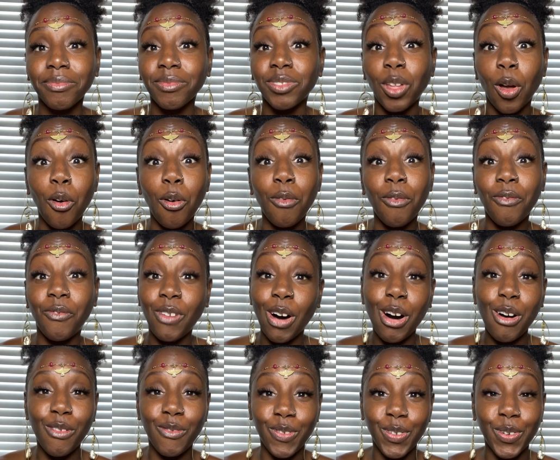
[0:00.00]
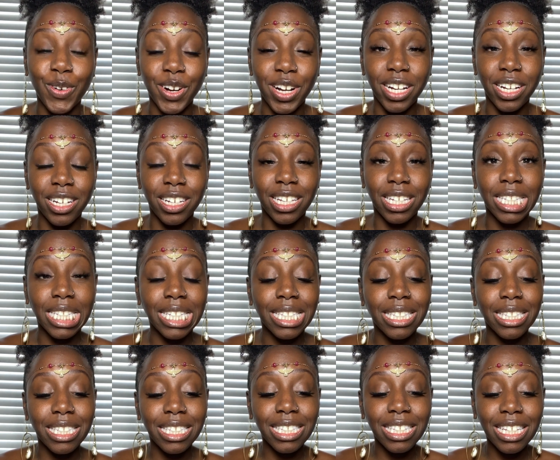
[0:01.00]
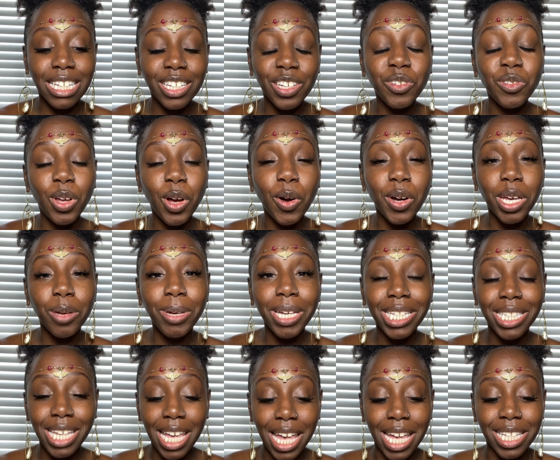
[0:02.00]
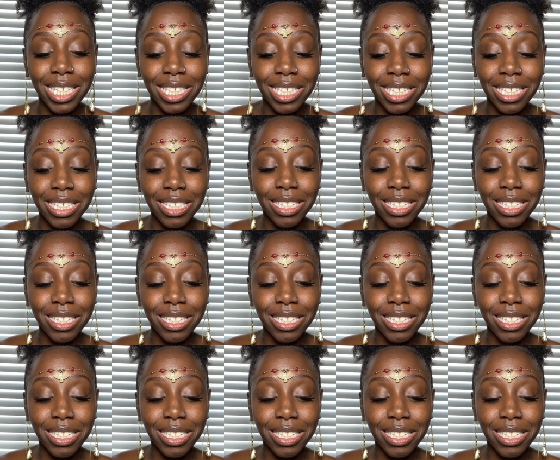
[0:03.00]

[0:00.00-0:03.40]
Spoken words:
Don't fall for it, because it's, it could be a test.